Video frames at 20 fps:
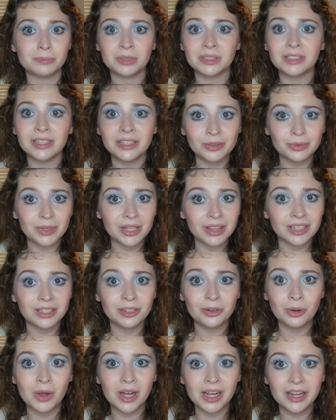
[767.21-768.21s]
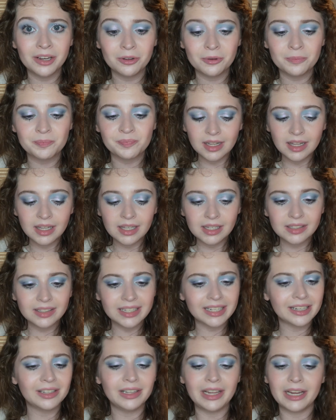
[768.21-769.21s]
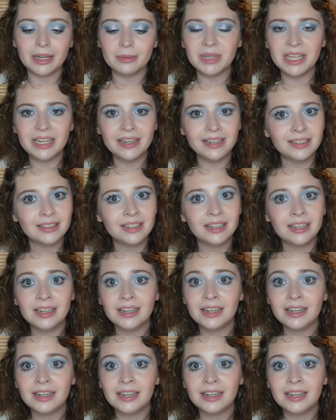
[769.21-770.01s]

played with in a while, like Glamlite.